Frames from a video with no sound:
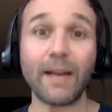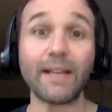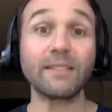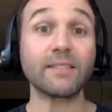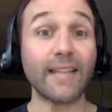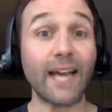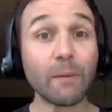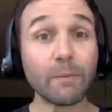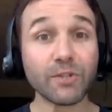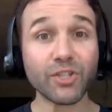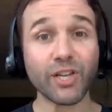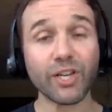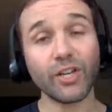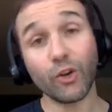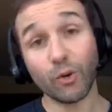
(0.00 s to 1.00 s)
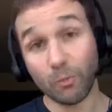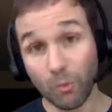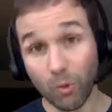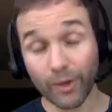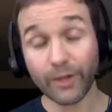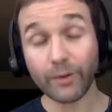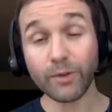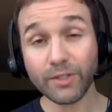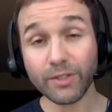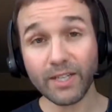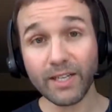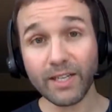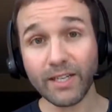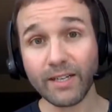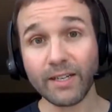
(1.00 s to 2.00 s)
by establishing your morning
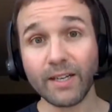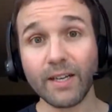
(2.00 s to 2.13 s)
routine